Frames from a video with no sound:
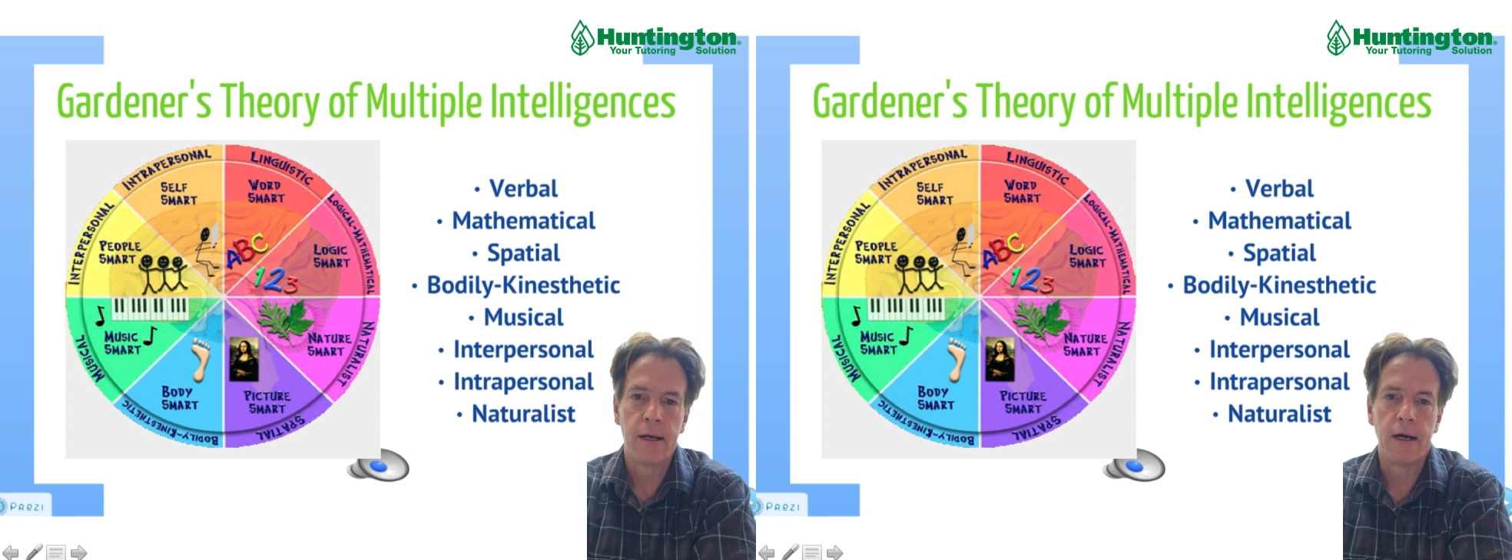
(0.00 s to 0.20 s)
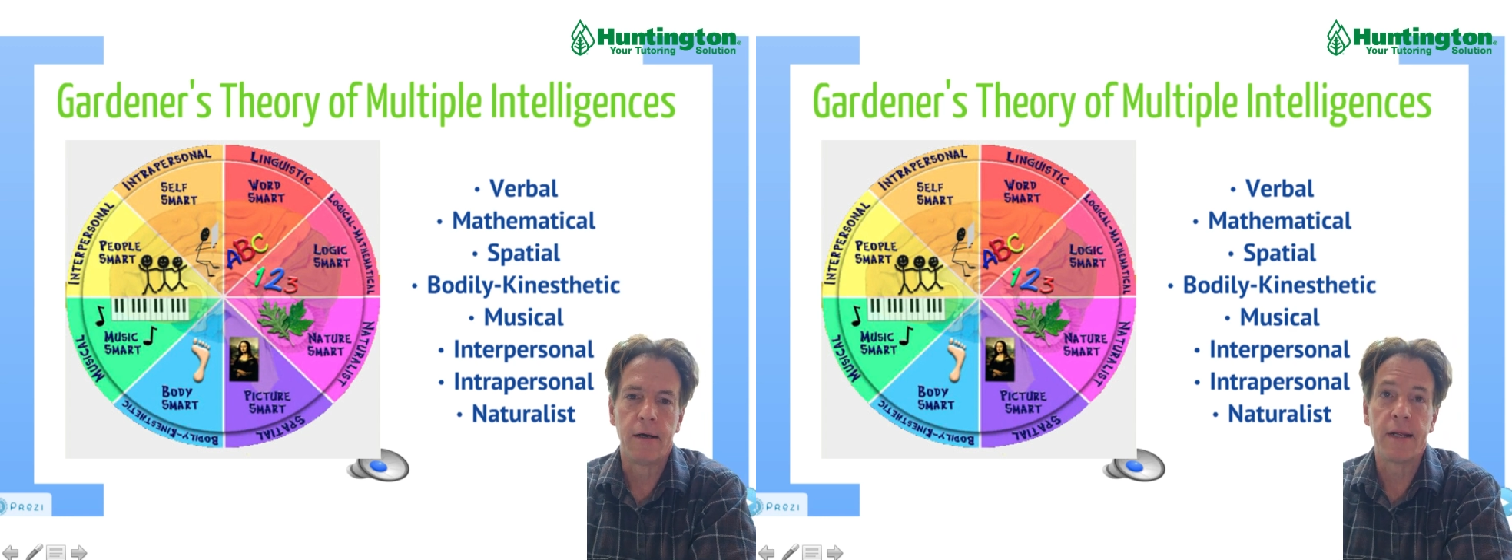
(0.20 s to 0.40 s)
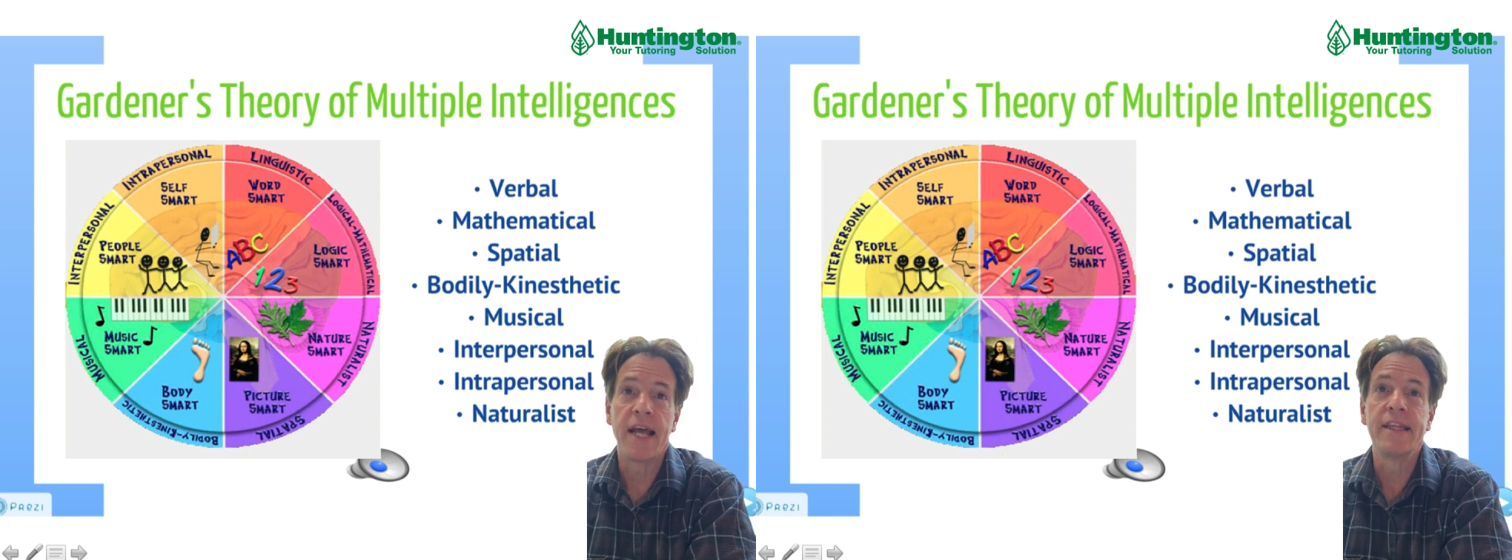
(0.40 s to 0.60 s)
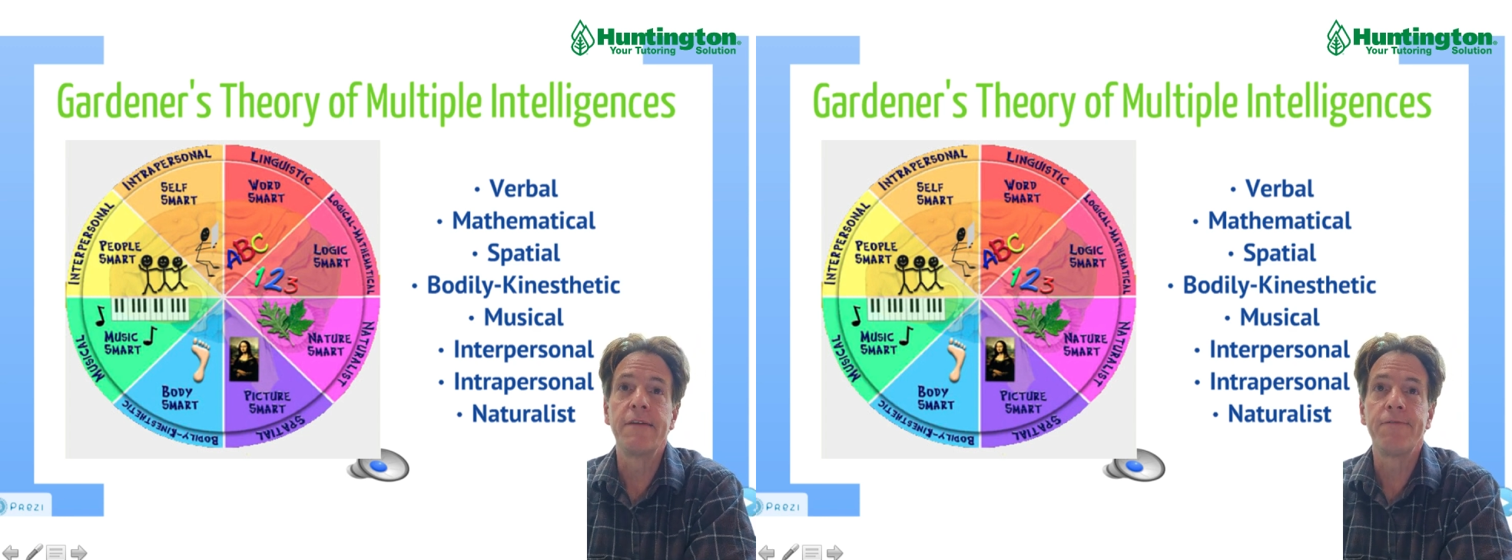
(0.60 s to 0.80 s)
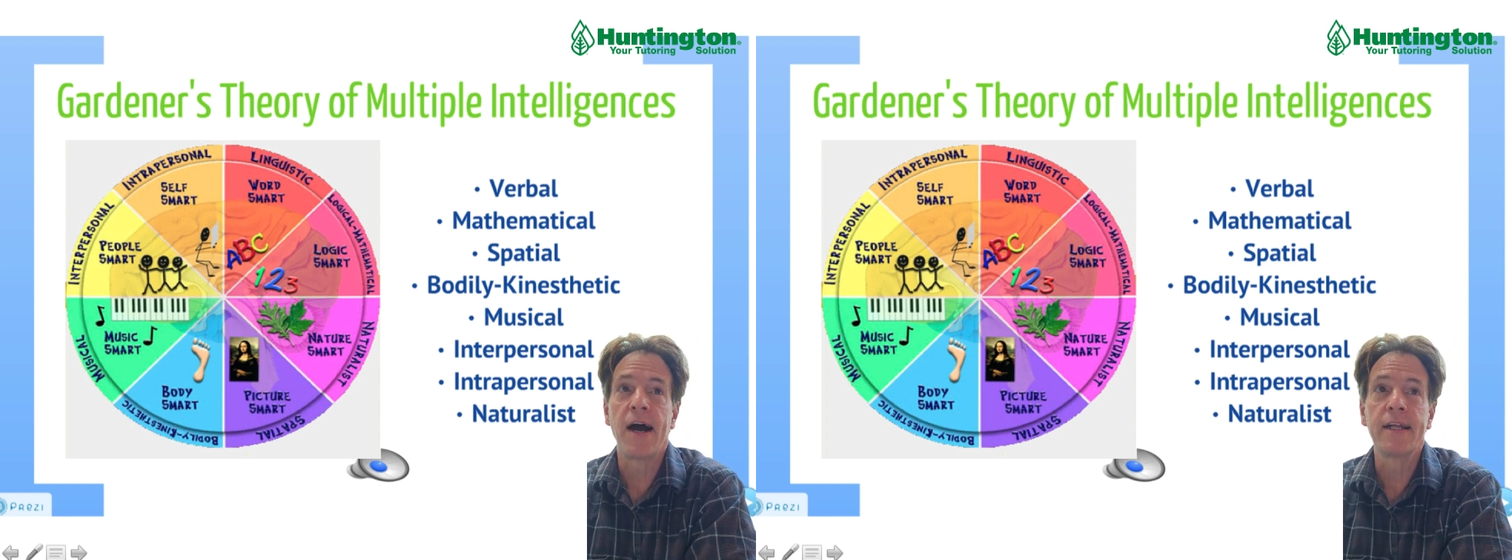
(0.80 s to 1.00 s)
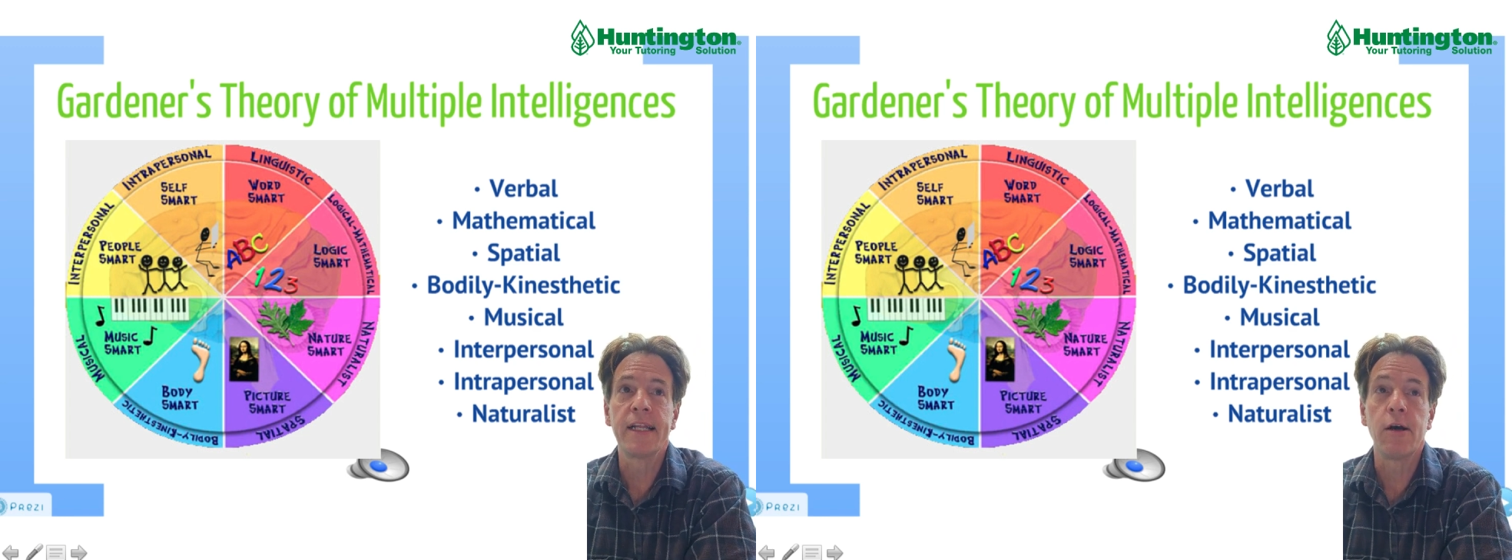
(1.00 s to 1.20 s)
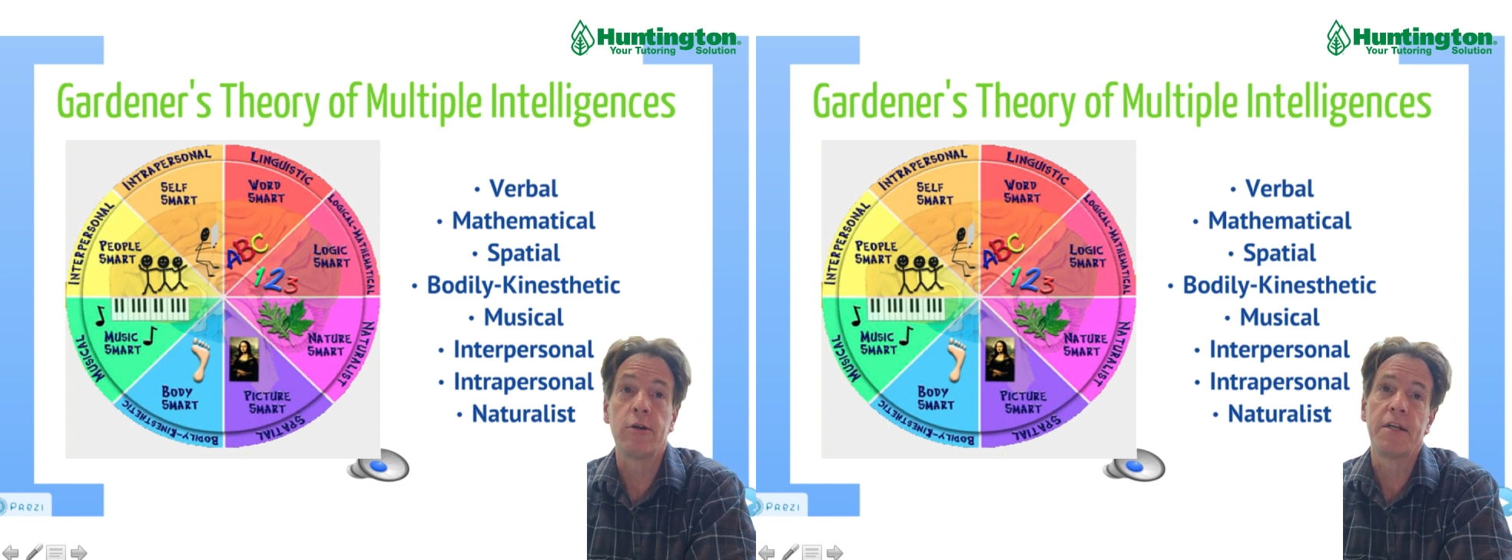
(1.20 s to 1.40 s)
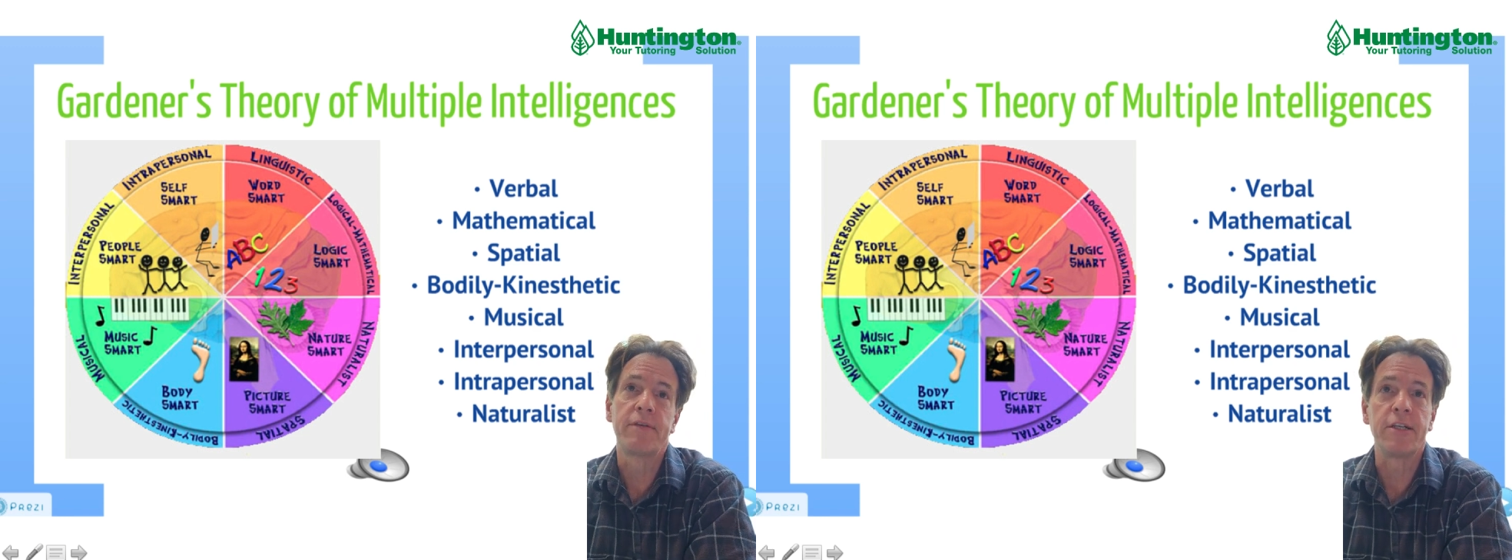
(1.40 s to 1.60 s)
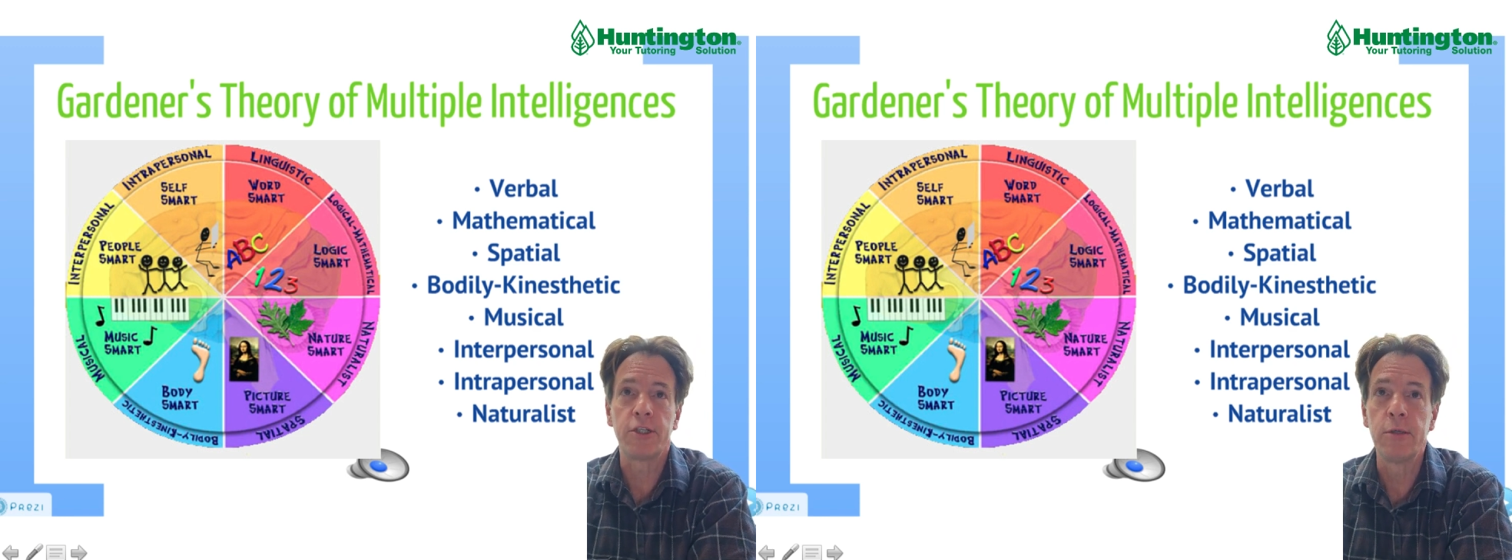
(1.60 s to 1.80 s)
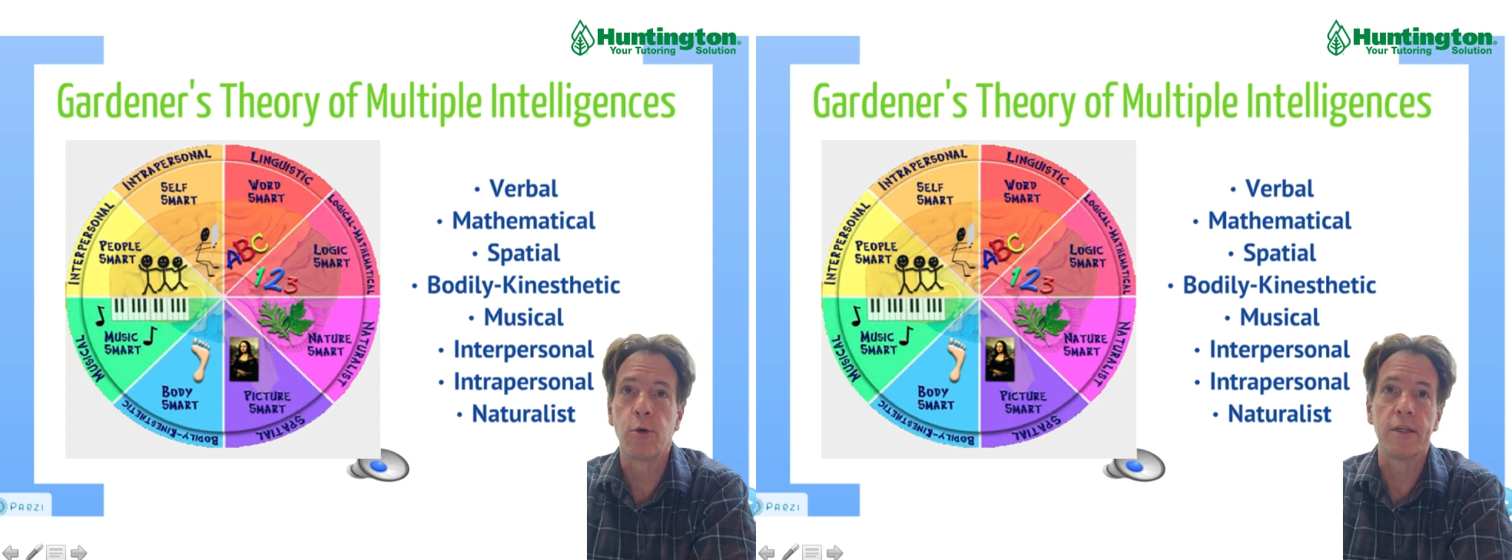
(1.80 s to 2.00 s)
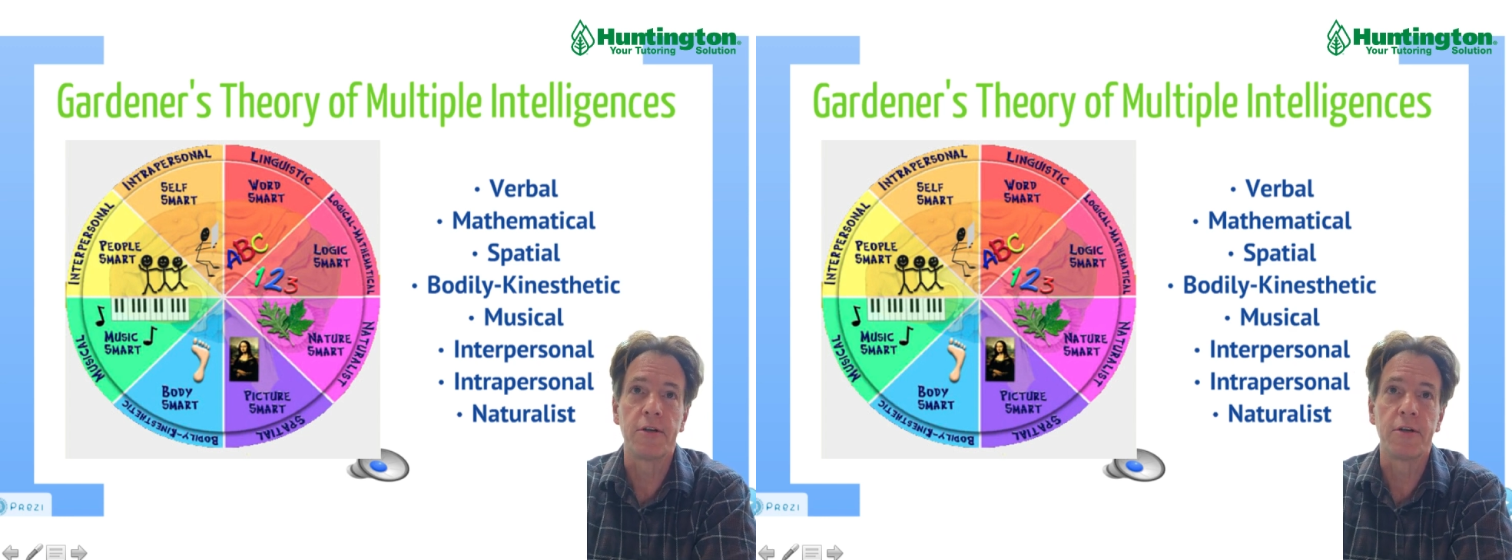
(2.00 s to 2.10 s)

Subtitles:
And then finally, they've got 2 more.